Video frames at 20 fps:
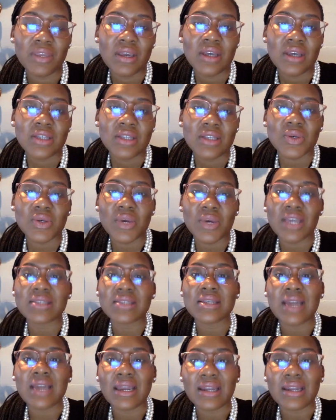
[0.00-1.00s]
So here's
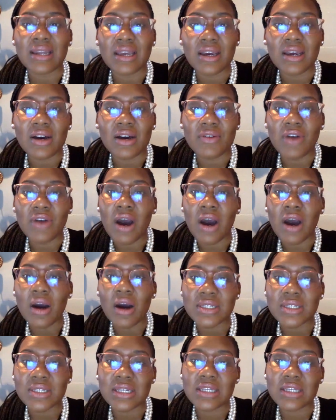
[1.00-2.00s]
an idea of how
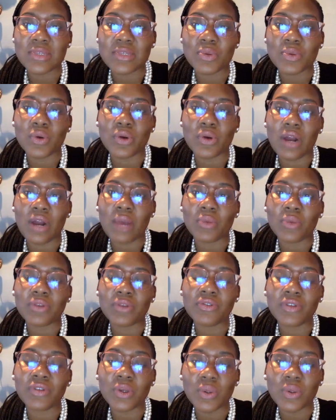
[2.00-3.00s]
today's program will
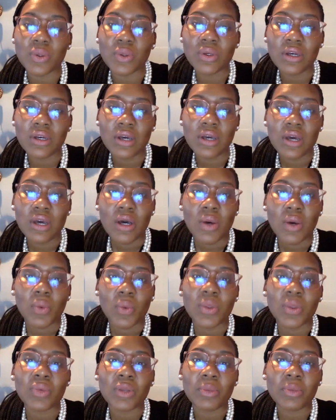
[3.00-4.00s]
flow.
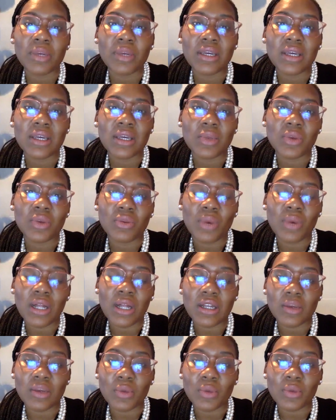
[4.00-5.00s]
We will begin with
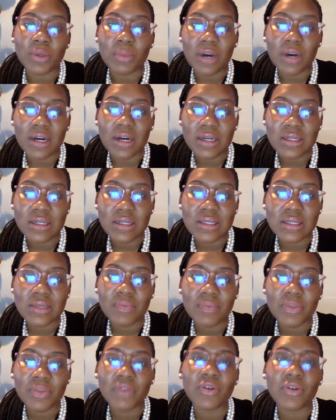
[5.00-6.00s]
welcome remarks,
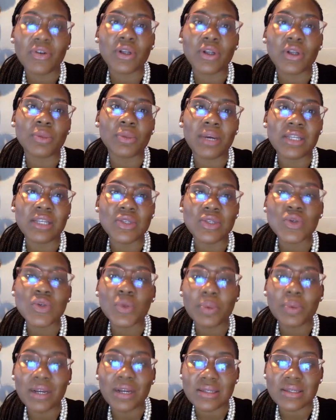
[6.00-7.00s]
followed by two
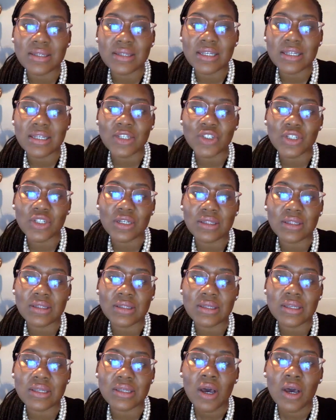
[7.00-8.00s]

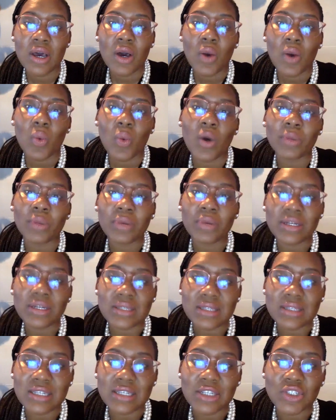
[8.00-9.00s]
presentations. One
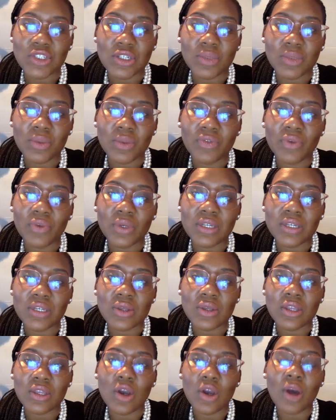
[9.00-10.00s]
presentation will focus on
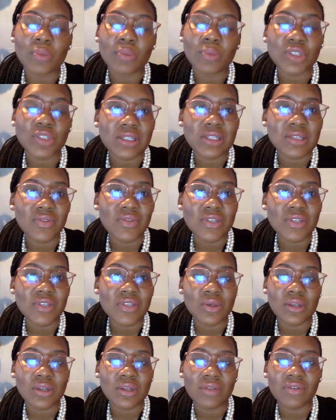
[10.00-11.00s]
the options for
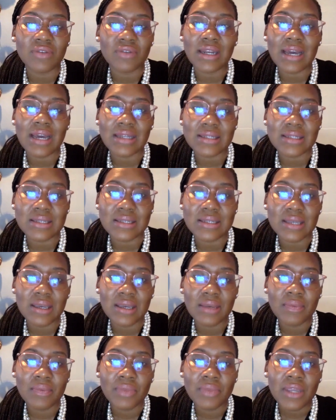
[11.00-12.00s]
student financing,
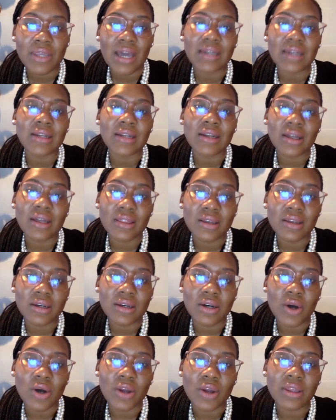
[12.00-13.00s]
and another
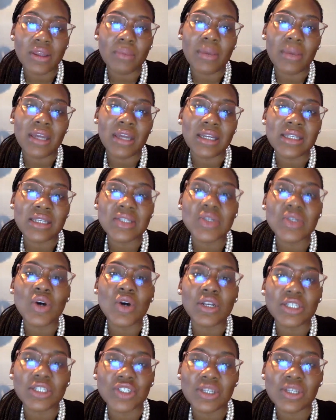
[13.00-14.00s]
on the many
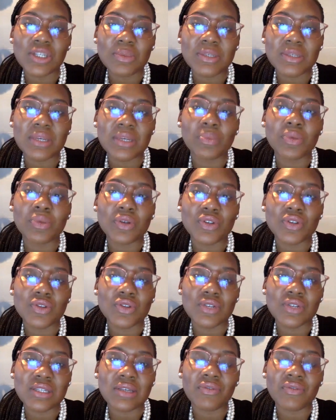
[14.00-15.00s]
scholarships and
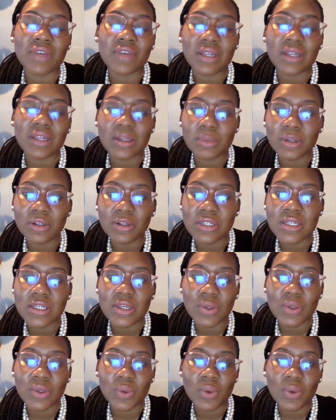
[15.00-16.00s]
bursaries available to
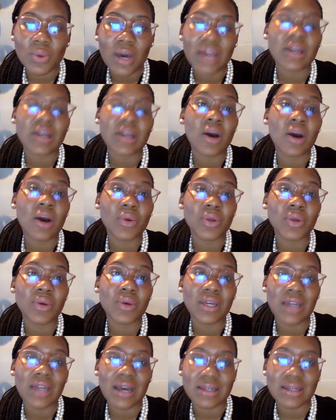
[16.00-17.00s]
you and how you
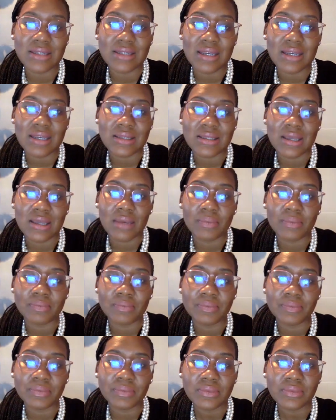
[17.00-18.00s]
can access them.
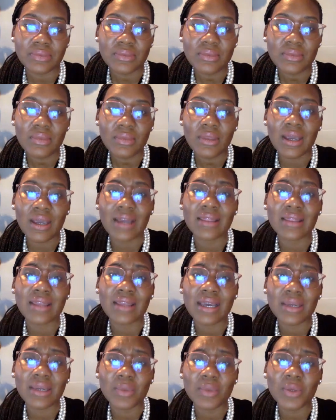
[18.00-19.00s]
And
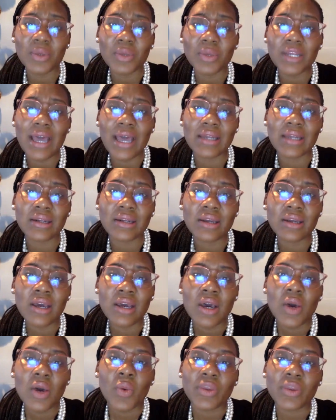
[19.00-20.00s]
then we will end
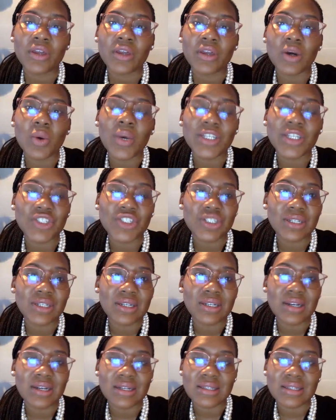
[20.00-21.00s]
with our question
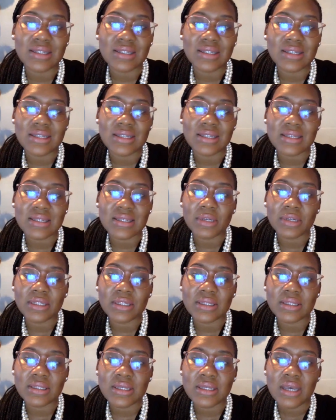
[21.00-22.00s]
and answer
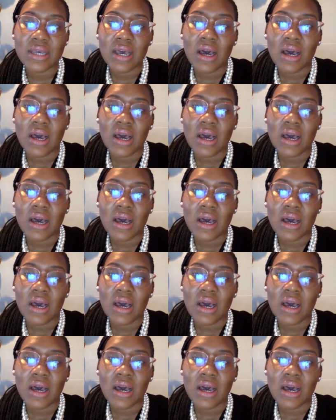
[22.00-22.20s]
segment.